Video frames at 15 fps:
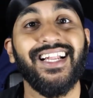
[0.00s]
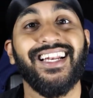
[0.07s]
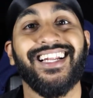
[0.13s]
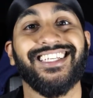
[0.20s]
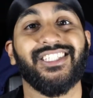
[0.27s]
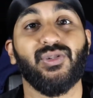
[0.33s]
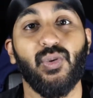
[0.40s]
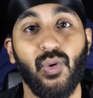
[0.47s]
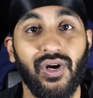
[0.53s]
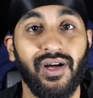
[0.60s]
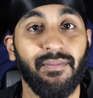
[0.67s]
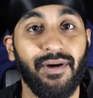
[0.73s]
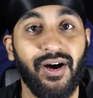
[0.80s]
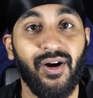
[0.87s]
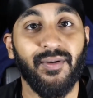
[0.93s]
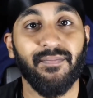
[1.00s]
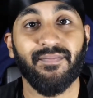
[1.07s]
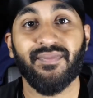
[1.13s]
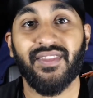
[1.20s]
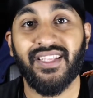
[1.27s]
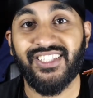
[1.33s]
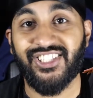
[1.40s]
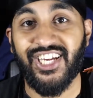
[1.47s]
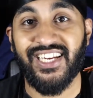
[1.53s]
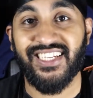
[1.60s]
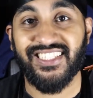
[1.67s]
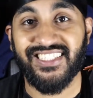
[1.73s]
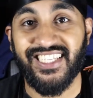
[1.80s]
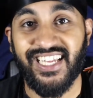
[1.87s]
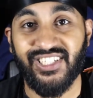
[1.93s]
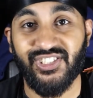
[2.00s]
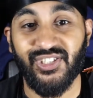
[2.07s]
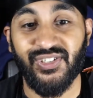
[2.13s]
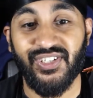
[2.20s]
Let's talk about Jaden Sancho.